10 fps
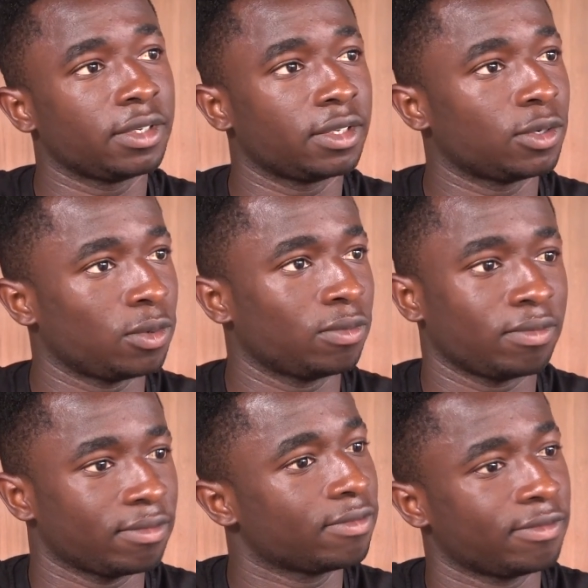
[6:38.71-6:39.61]
So
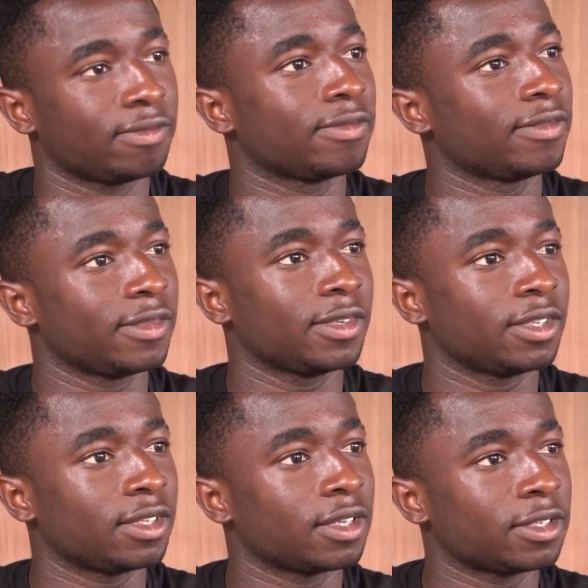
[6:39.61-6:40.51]

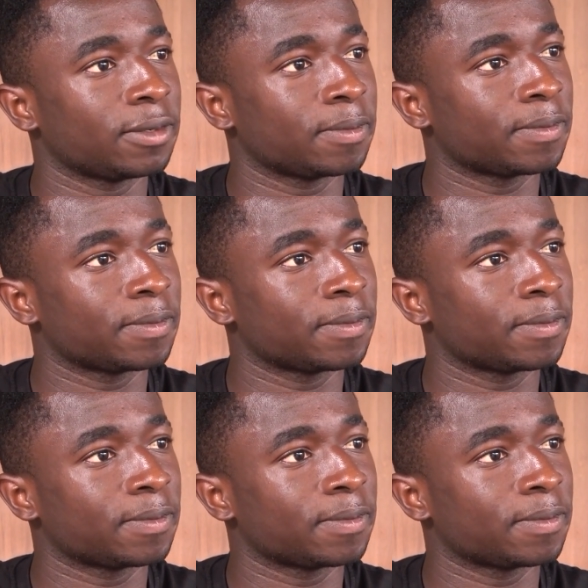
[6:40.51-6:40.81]
that's it.